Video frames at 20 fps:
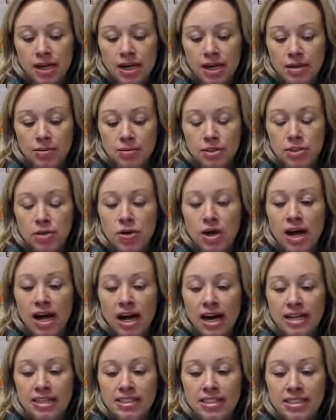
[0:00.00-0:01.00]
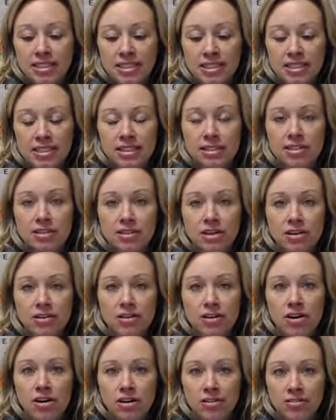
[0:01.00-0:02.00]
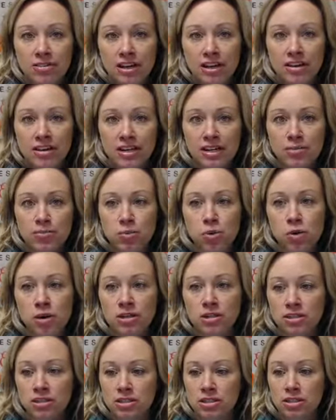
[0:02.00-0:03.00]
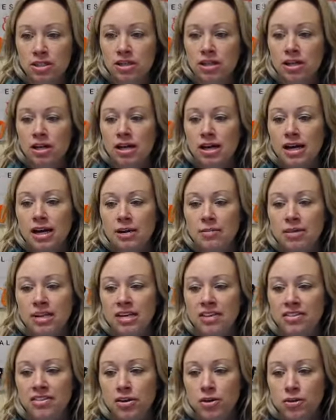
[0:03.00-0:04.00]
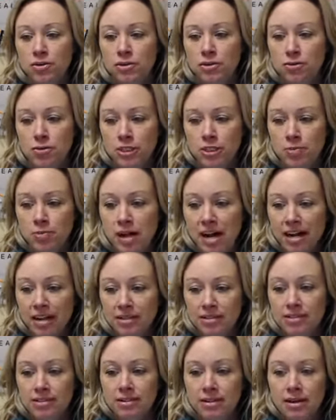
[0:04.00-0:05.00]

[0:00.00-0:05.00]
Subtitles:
So high C's are very important in those respects.